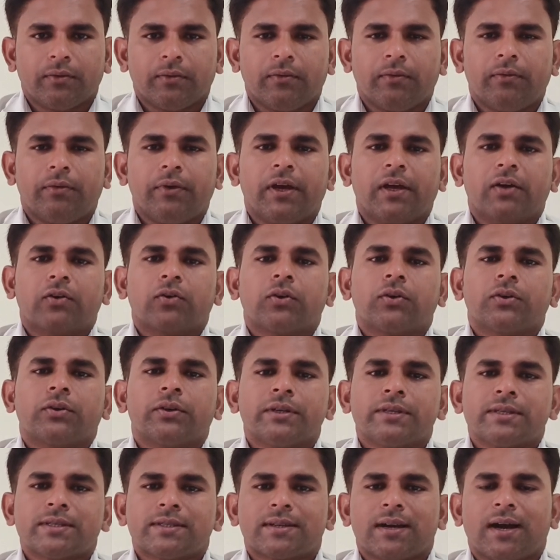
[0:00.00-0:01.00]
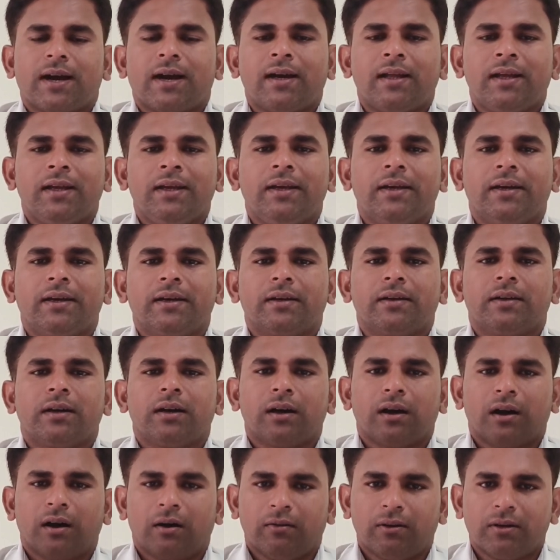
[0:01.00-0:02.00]
We are going to start here
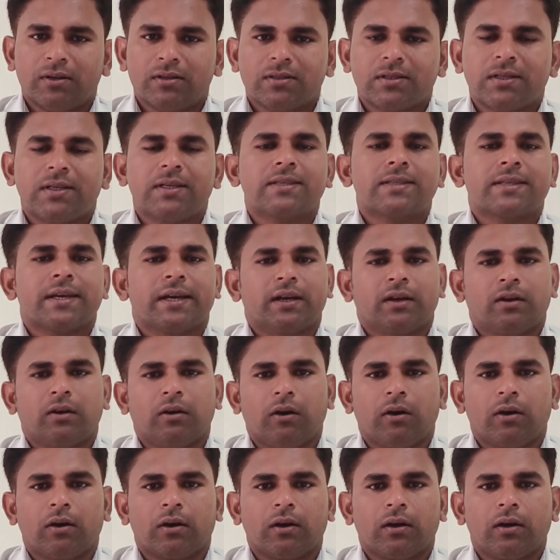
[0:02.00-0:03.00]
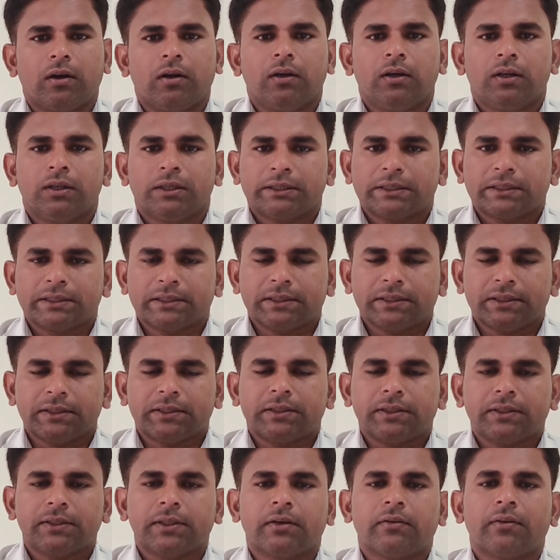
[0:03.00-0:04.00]
our CSAT corner. This
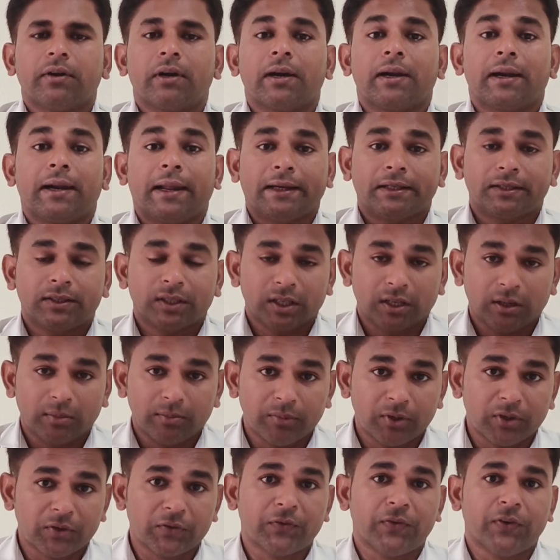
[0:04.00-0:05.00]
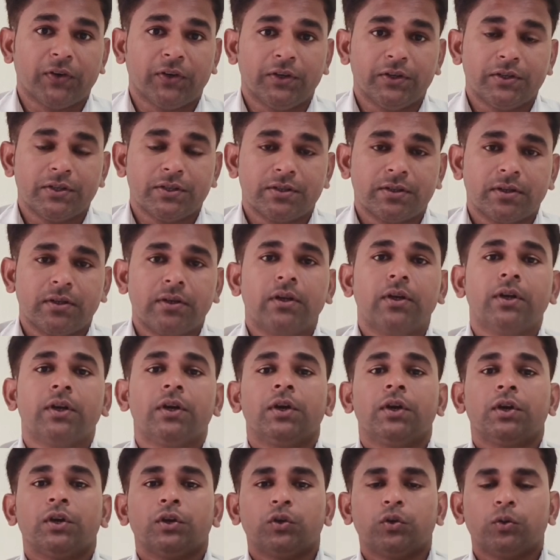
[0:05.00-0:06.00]
is our lecture number first.
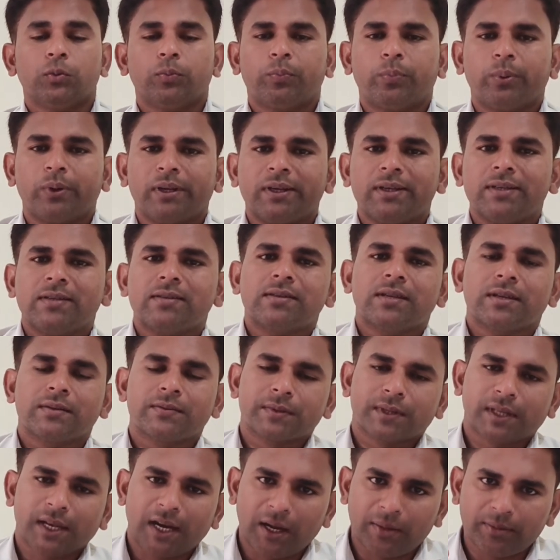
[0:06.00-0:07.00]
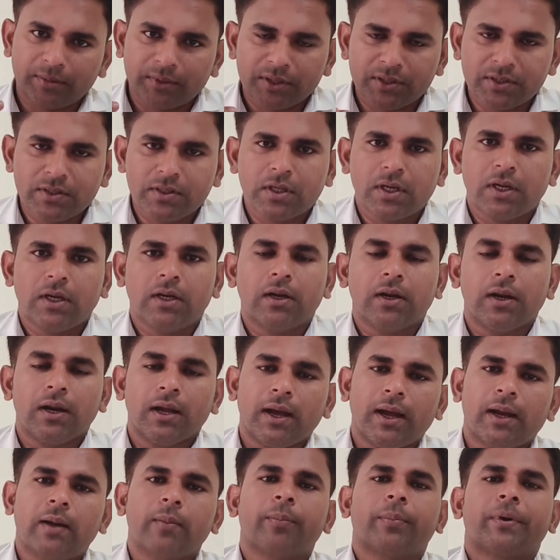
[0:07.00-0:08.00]
You please subscribe this channel
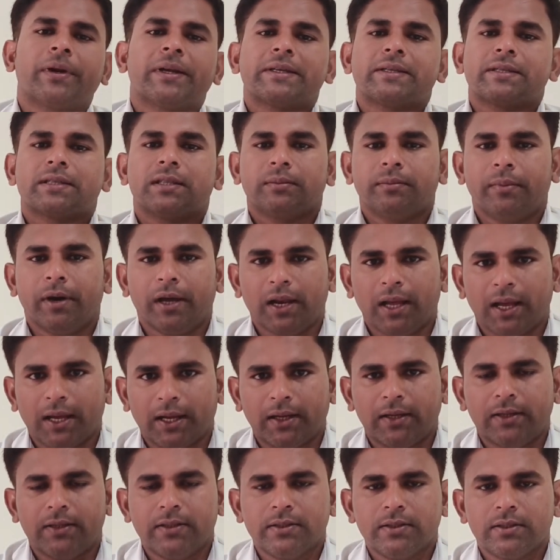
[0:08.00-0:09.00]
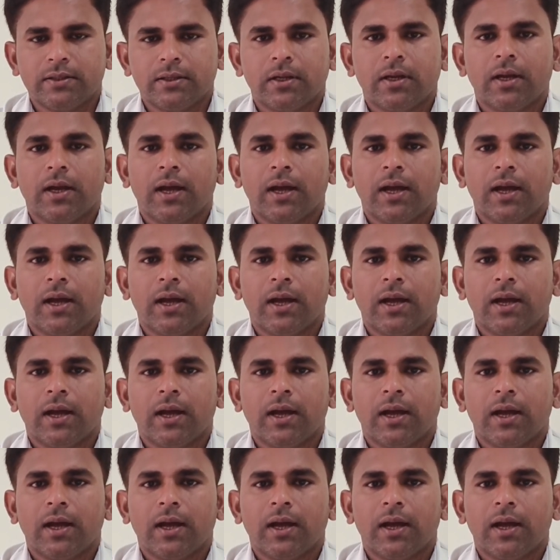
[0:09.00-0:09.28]
and press the bell icons.